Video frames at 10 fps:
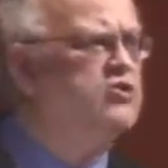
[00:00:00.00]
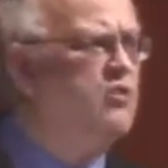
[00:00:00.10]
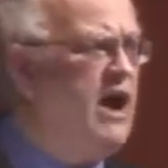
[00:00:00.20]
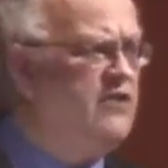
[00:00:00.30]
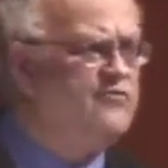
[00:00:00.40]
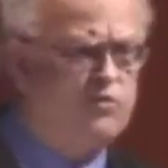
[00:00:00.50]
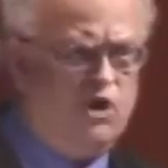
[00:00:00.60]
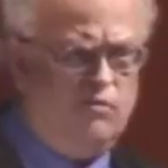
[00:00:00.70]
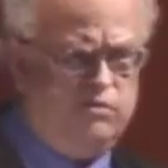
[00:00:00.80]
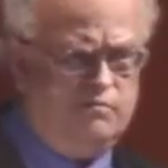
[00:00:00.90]
graph
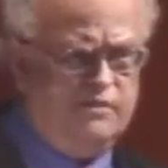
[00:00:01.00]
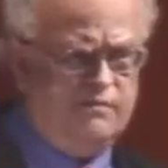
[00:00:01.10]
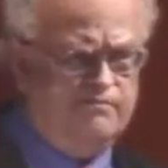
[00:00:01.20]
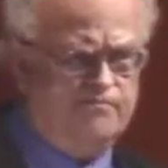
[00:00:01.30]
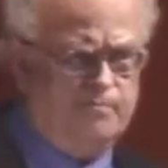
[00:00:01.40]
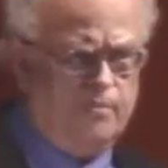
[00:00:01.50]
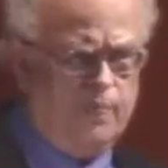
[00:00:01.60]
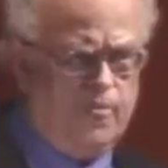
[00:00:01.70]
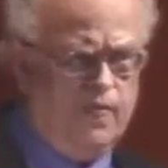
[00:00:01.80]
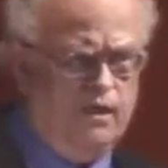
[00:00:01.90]
problems.
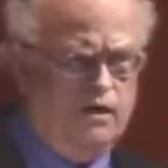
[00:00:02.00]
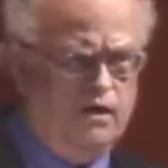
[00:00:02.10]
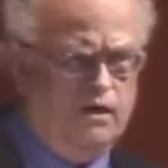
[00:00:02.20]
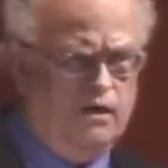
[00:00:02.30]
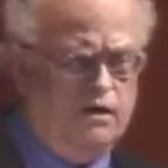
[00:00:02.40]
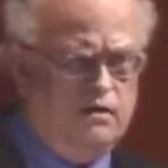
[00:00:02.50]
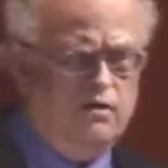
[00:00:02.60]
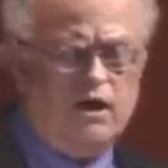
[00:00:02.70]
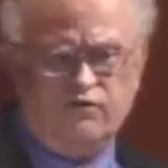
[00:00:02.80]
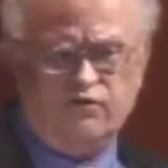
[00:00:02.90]

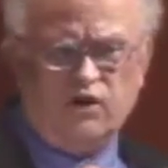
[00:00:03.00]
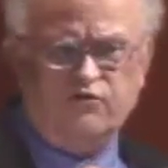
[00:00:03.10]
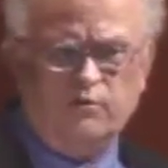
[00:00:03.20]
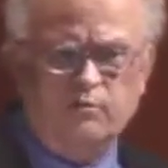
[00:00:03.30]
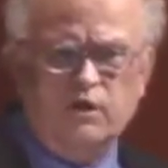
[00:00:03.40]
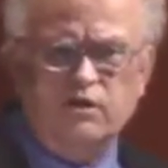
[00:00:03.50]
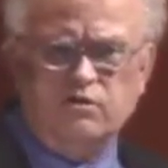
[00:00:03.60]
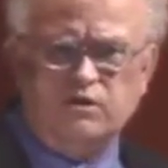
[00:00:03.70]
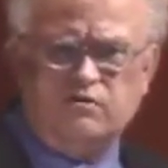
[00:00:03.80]
You're actually very familiar with